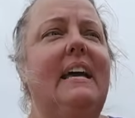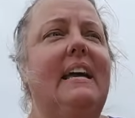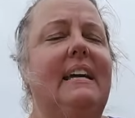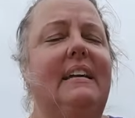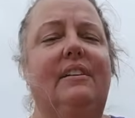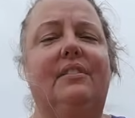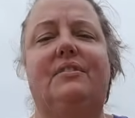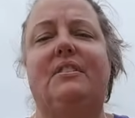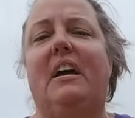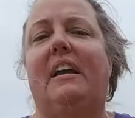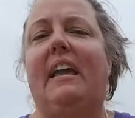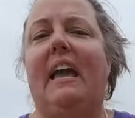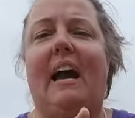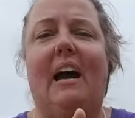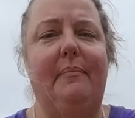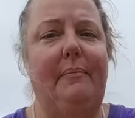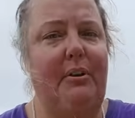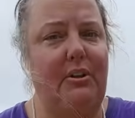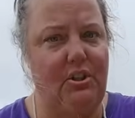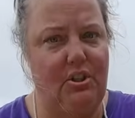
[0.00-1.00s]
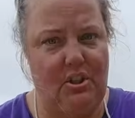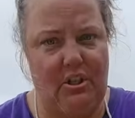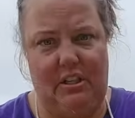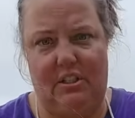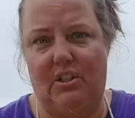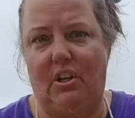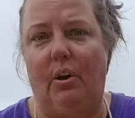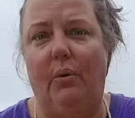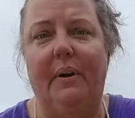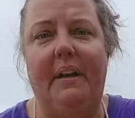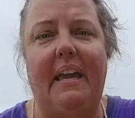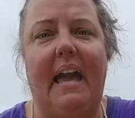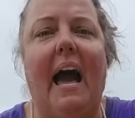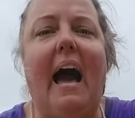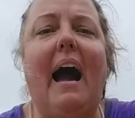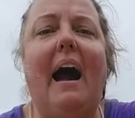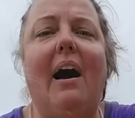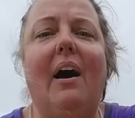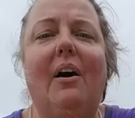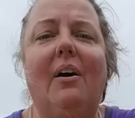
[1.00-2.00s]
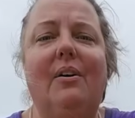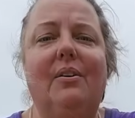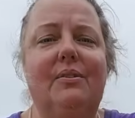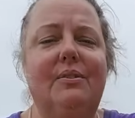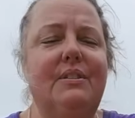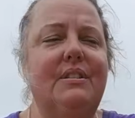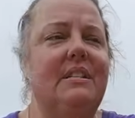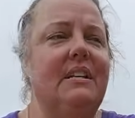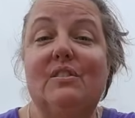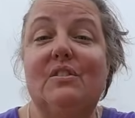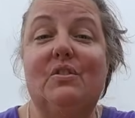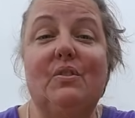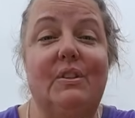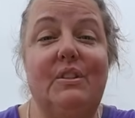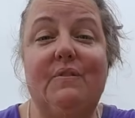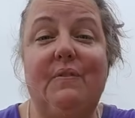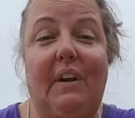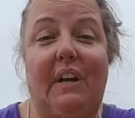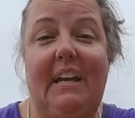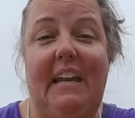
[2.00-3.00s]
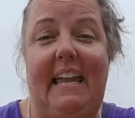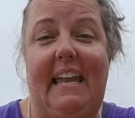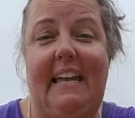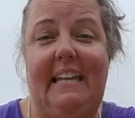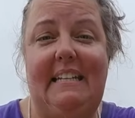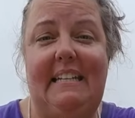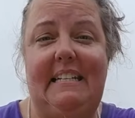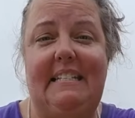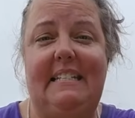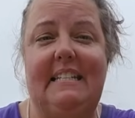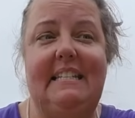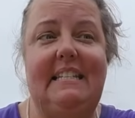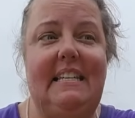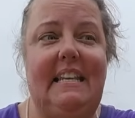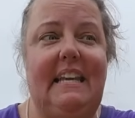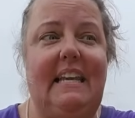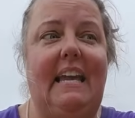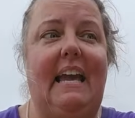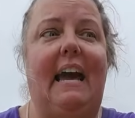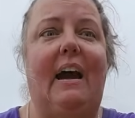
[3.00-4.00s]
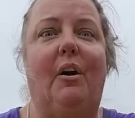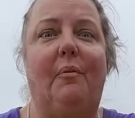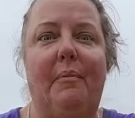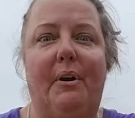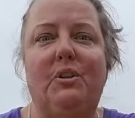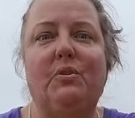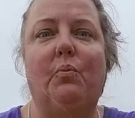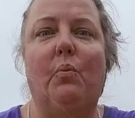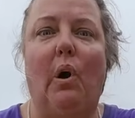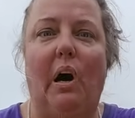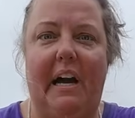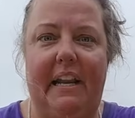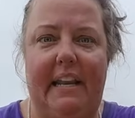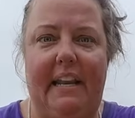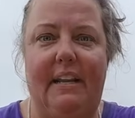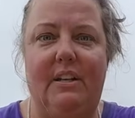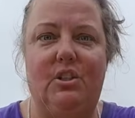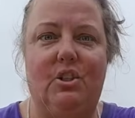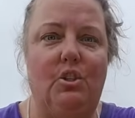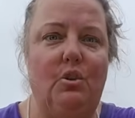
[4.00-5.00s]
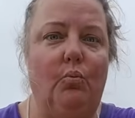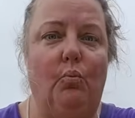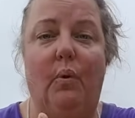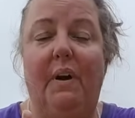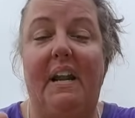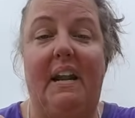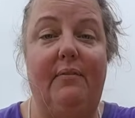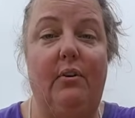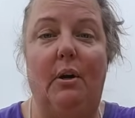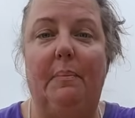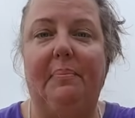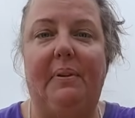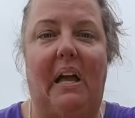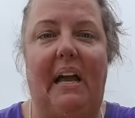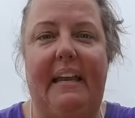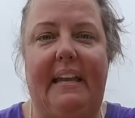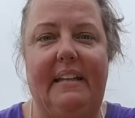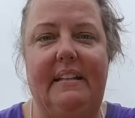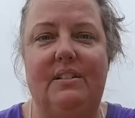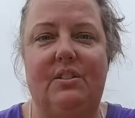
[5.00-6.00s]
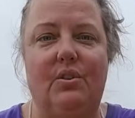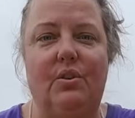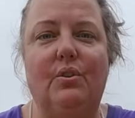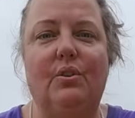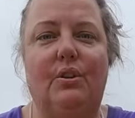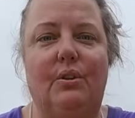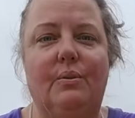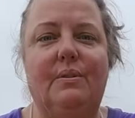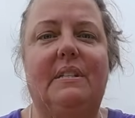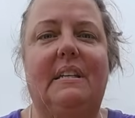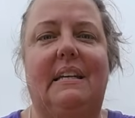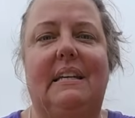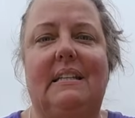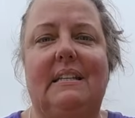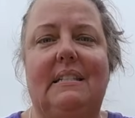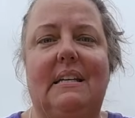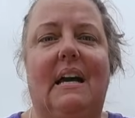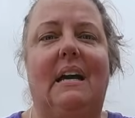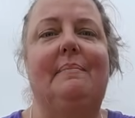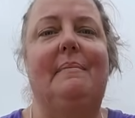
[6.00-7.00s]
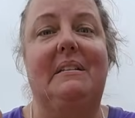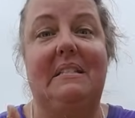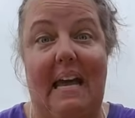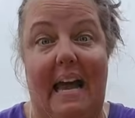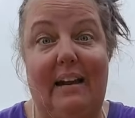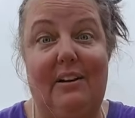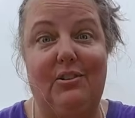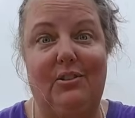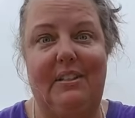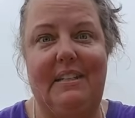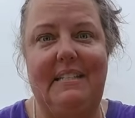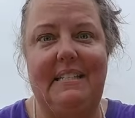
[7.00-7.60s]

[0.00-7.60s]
It'll tell you how much is going out. So it's very handy to see how much wattage whatever appliance you're using at the time is actually